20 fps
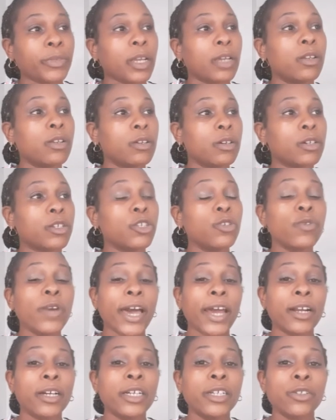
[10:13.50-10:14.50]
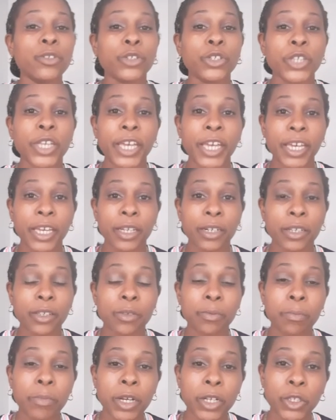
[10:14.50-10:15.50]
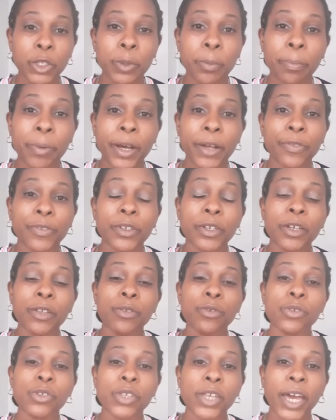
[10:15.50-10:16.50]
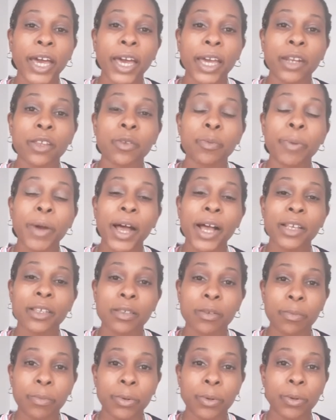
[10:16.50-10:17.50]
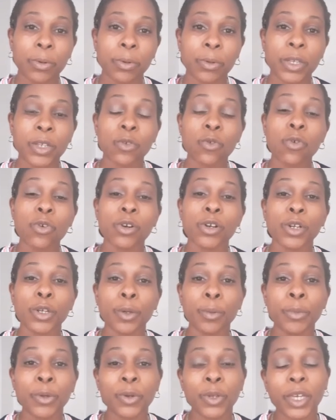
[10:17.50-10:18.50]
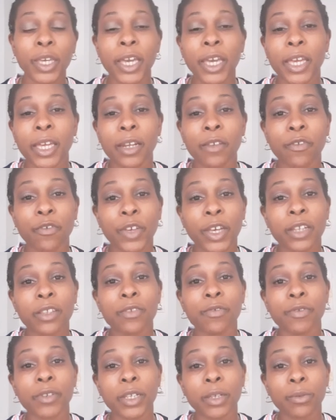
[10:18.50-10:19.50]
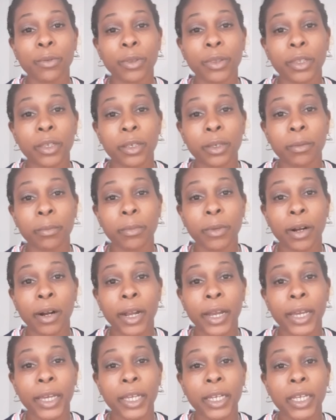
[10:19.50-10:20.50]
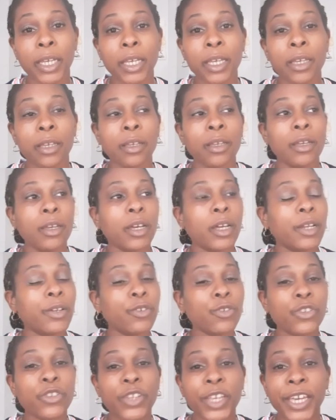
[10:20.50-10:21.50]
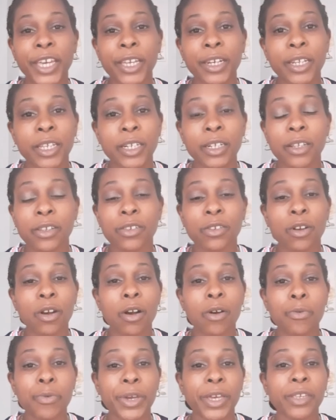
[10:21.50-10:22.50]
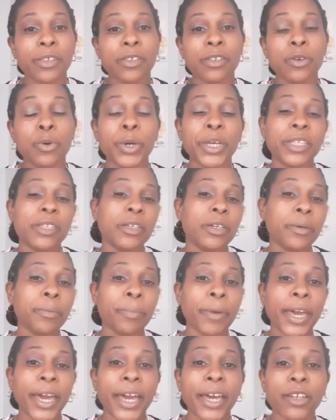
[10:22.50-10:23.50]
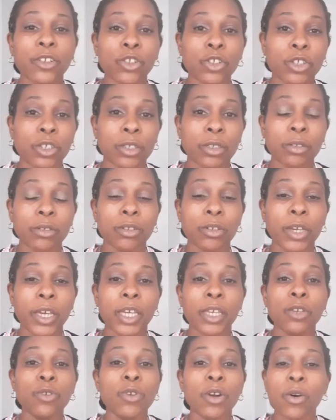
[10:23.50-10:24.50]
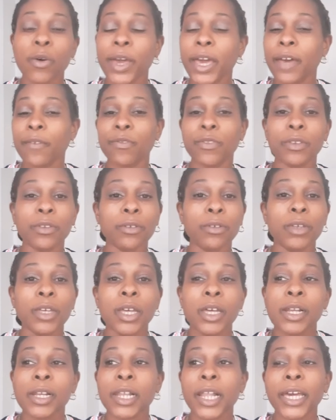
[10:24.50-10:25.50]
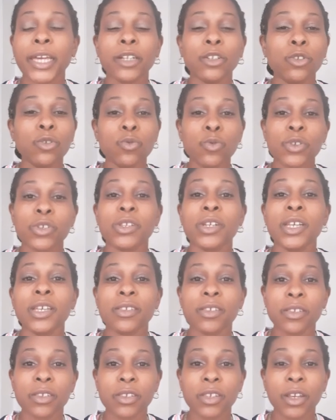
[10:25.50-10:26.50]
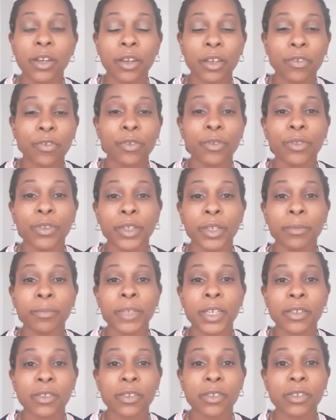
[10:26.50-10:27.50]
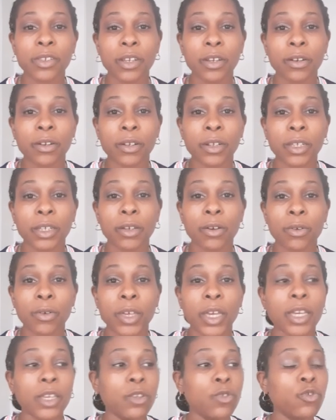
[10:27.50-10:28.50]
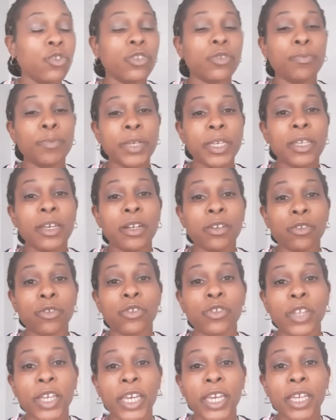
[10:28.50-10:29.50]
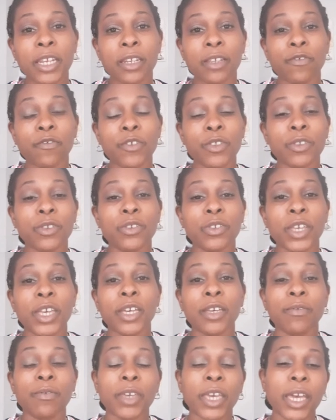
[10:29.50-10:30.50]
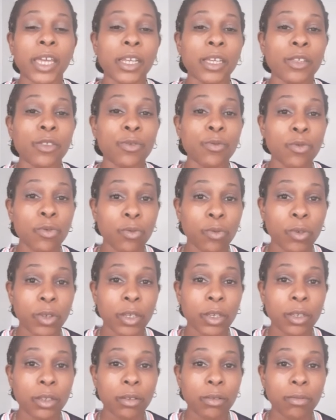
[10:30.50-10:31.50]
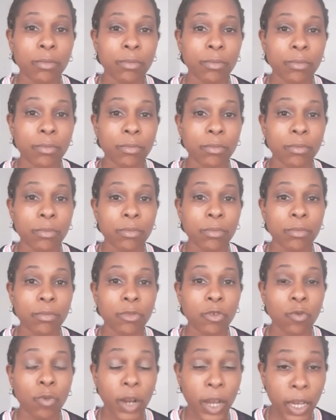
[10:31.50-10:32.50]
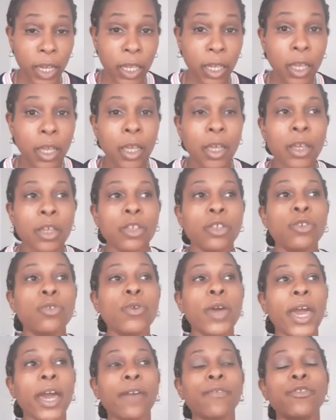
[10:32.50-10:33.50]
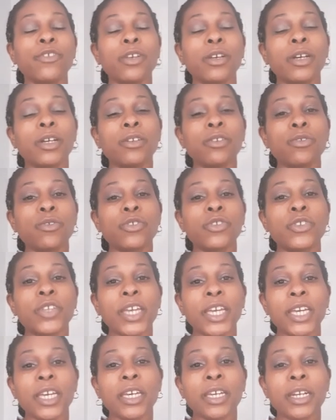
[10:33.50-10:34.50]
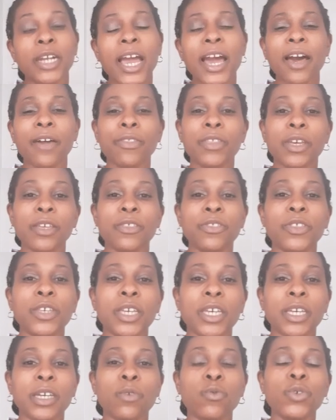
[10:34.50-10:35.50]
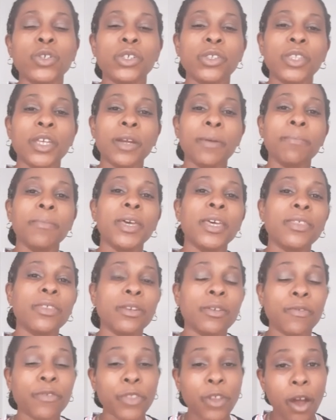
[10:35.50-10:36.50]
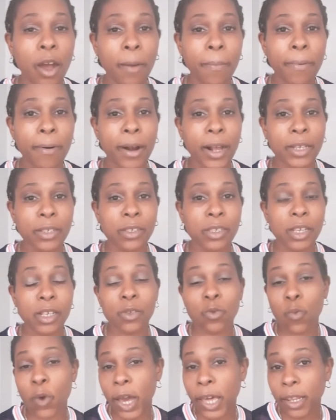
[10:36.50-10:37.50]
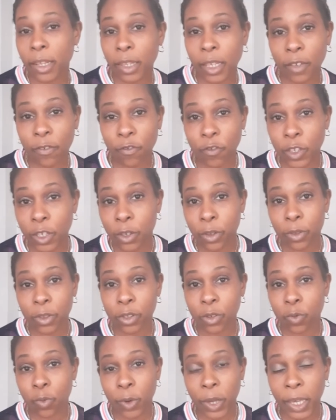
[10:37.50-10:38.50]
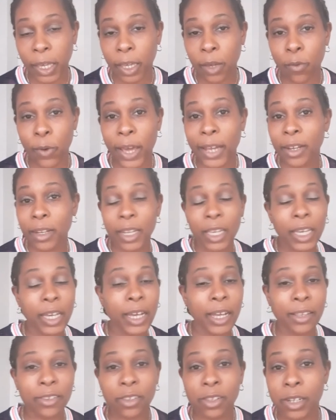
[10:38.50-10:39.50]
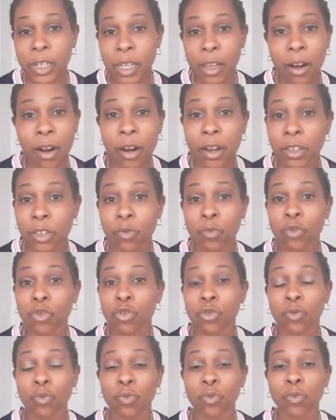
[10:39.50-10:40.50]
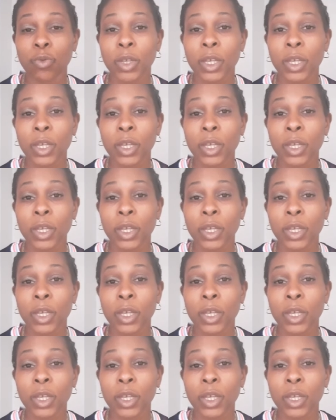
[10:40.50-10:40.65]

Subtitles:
Look, you got to understand as much about the other side as possible in order to communicate effectively with them, all right? Understanding doesn't always equate to compassion. Okay. You don't have to like do what's necessary for them necessarily. Okay. You just be understanding for the sake of getting through it. Right. You have to understand how they think. What's their method of thought process? Why do they feel this way? Why do they constantly argue with you?